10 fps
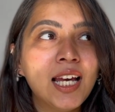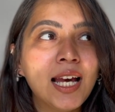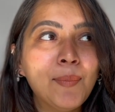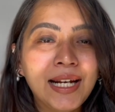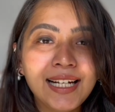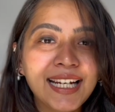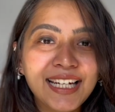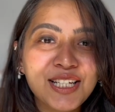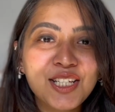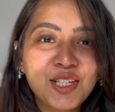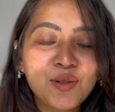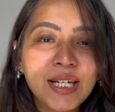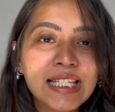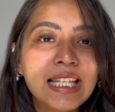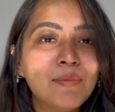mental energy to
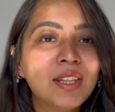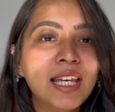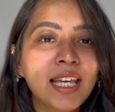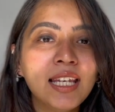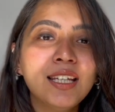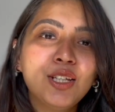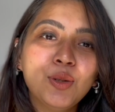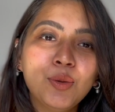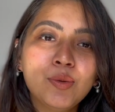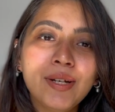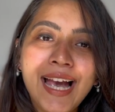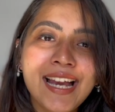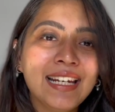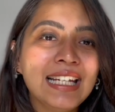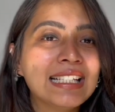read something, you
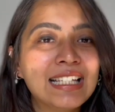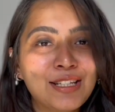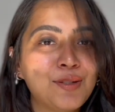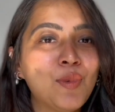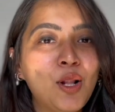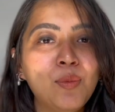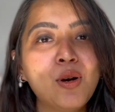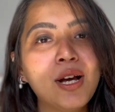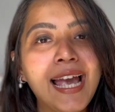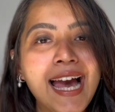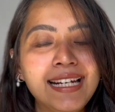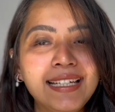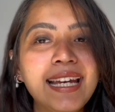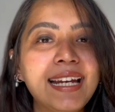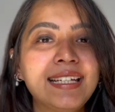can read such a small book and
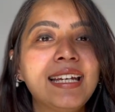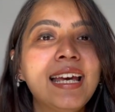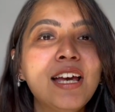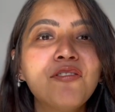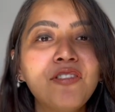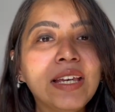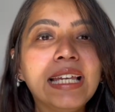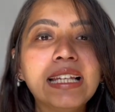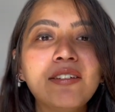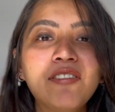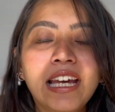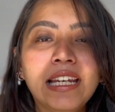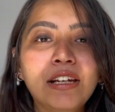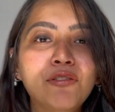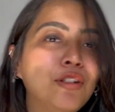yet feel
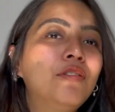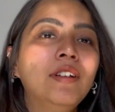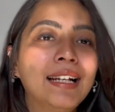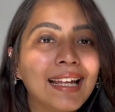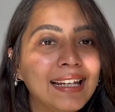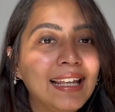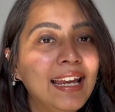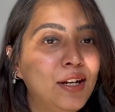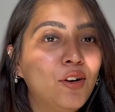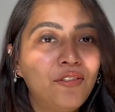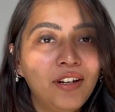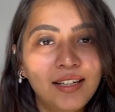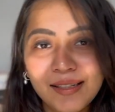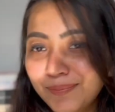very fulfilled at the end of it.